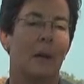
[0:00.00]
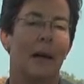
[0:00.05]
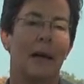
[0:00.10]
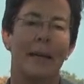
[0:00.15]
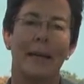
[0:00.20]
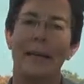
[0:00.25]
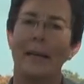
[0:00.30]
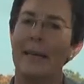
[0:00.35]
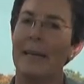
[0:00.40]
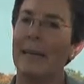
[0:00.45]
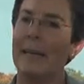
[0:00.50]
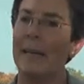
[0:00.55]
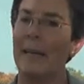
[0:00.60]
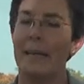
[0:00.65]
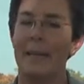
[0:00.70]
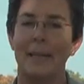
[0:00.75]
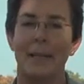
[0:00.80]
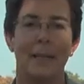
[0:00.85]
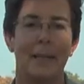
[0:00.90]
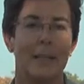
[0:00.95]
I kind of
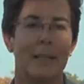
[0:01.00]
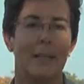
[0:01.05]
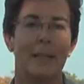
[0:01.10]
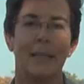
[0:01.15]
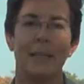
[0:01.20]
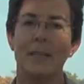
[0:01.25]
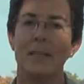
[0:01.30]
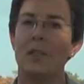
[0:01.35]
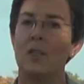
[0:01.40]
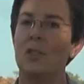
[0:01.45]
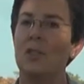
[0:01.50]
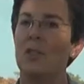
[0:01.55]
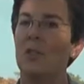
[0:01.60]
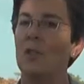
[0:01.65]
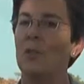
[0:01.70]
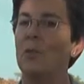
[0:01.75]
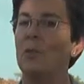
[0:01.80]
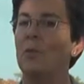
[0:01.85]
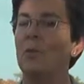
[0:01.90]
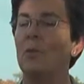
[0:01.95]
got conned
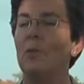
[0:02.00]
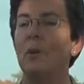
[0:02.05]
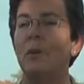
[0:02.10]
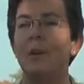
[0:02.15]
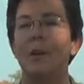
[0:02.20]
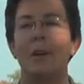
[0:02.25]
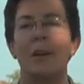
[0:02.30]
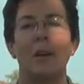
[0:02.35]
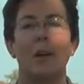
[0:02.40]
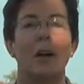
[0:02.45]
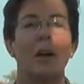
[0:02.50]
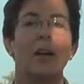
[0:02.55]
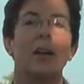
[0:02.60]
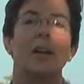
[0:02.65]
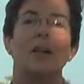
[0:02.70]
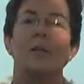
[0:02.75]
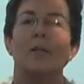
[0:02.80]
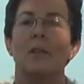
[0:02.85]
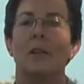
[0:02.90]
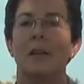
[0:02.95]
into
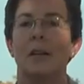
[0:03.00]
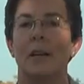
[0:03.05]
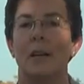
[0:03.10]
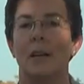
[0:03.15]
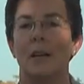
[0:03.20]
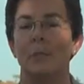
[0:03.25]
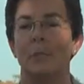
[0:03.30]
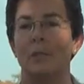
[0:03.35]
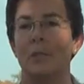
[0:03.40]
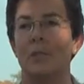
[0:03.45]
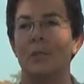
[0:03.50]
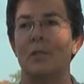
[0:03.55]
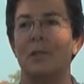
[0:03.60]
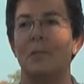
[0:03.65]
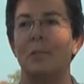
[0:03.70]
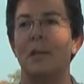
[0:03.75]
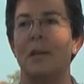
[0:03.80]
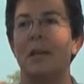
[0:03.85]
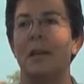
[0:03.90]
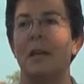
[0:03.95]
cardio club
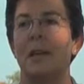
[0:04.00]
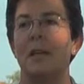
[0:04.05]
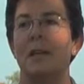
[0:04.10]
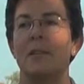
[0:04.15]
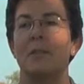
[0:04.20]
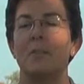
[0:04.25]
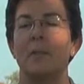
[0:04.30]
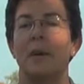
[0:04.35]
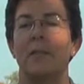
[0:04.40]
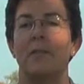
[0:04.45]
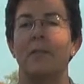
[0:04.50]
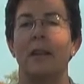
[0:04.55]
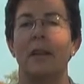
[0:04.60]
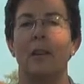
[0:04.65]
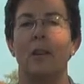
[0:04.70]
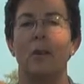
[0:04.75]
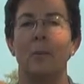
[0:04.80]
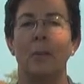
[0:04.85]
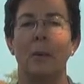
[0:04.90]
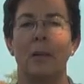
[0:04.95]
just because my
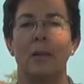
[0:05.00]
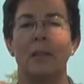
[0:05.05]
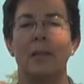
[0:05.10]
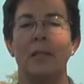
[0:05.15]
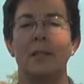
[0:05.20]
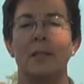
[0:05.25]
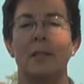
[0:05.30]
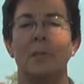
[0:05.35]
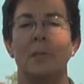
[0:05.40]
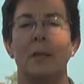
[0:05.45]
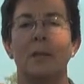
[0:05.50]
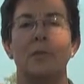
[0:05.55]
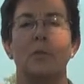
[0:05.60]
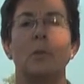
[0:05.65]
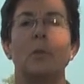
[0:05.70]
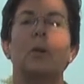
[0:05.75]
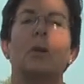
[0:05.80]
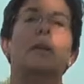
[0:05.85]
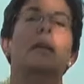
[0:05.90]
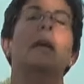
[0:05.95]
fellow
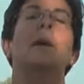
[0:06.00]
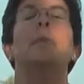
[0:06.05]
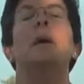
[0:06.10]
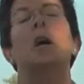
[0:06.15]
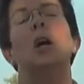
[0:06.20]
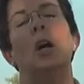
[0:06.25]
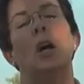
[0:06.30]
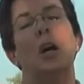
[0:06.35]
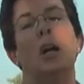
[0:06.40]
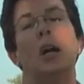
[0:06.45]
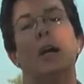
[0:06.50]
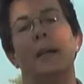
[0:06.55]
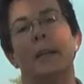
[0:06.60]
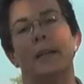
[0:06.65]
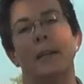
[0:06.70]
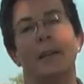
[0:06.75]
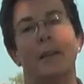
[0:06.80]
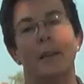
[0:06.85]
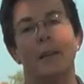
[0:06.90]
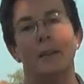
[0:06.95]
participants were, come
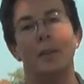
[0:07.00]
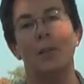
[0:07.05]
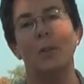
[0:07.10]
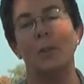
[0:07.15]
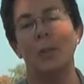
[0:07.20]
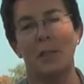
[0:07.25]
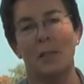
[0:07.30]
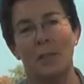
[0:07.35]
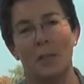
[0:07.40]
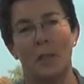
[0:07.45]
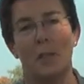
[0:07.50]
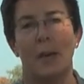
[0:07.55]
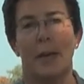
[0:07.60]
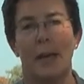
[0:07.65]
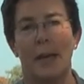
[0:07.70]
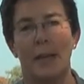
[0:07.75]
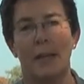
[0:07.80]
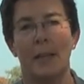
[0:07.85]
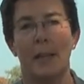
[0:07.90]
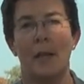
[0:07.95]
on, you can do
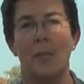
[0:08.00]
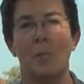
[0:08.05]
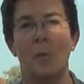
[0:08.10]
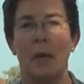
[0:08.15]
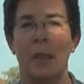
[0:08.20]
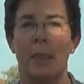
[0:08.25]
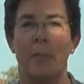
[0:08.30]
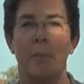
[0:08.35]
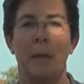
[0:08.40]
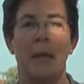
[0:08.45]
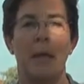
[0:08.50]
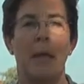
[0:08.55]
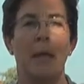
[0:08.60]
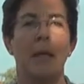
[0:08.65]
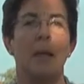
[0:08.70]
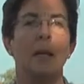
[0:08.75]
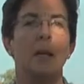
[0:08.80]
it, come with me.